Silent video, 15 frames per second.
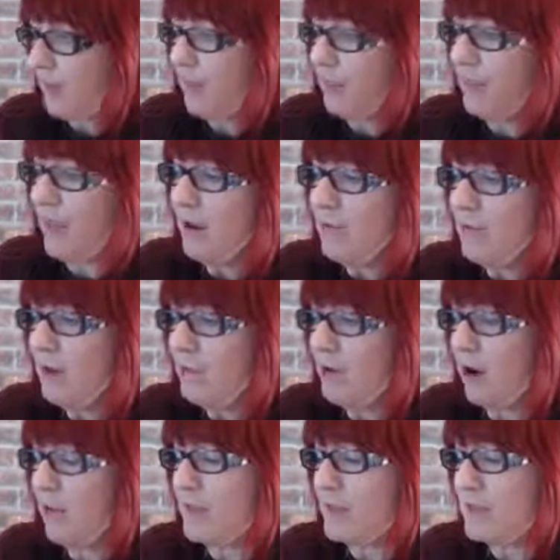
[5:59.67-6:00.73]
Then we've
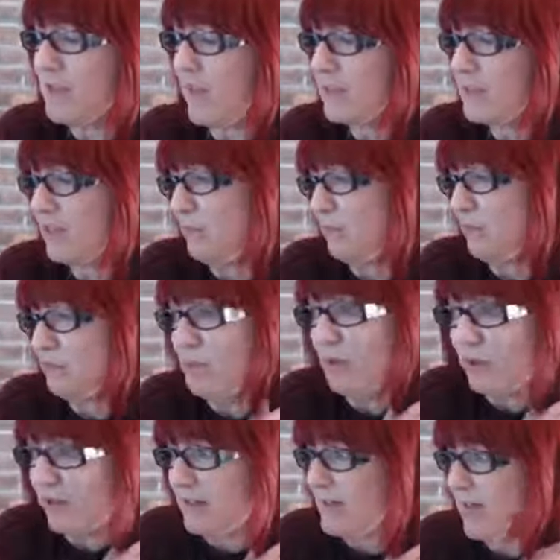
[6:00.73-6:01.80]
got on the second, I've put
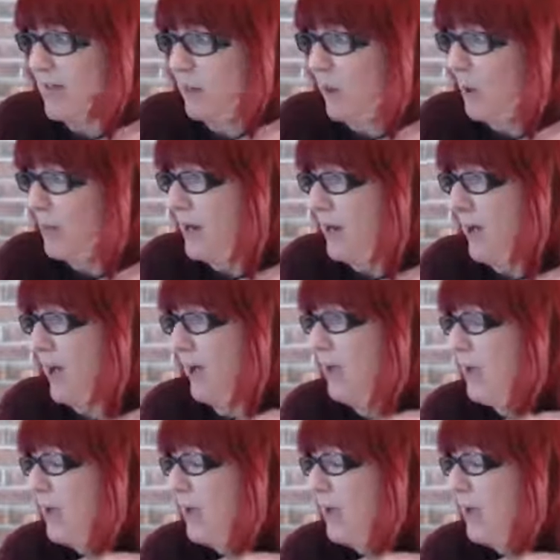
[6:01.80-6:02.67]
monthly team webinar.